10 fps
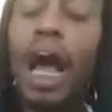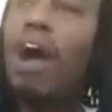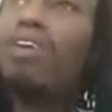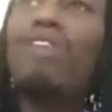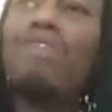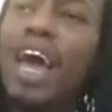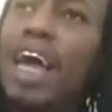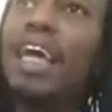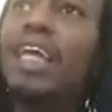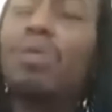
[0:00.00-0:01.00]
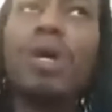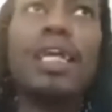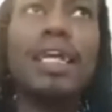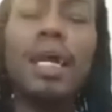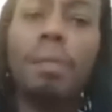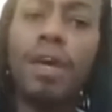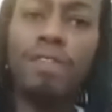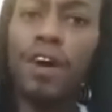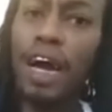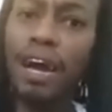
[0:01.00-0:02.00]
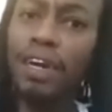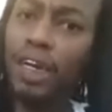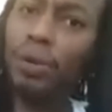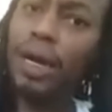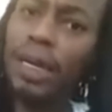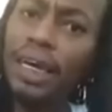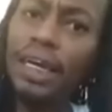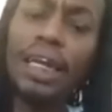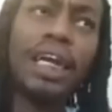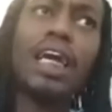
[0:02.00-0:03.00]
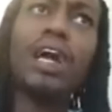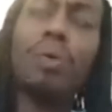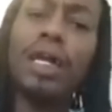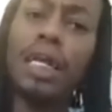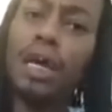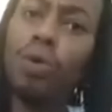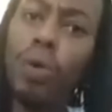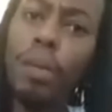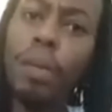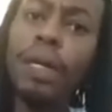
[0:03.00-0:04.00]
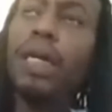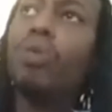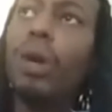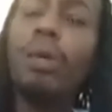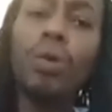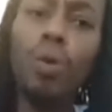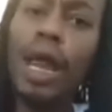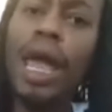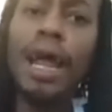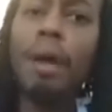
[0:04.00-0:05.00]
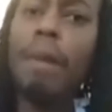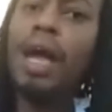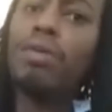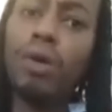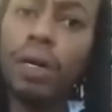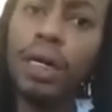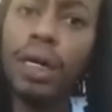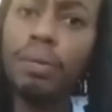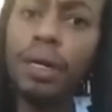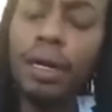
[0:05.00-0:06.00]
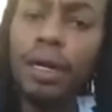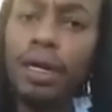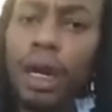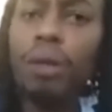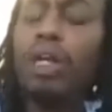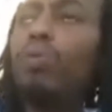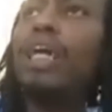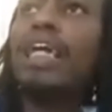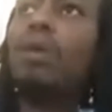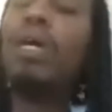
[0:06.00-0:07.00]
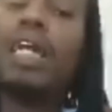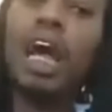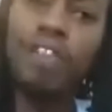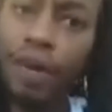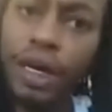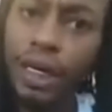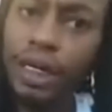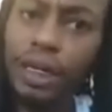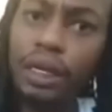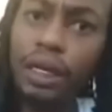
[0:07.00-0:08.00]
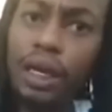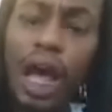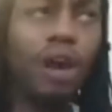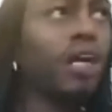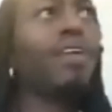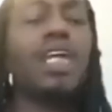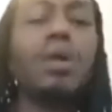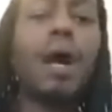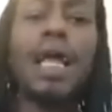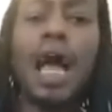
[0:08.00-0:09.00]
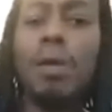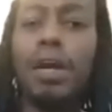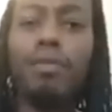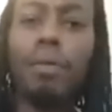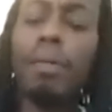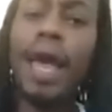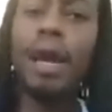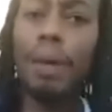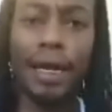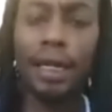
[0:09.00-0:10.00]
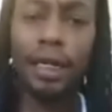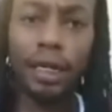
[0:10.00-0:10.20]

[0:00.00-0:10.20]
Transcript: All you faggots want to sit up here and fuck all these straight niggas and then don't want to tell the women, but then the women the one had our back growing up. They was the ones that was there for us. So I don't even see why y'all would even be mad about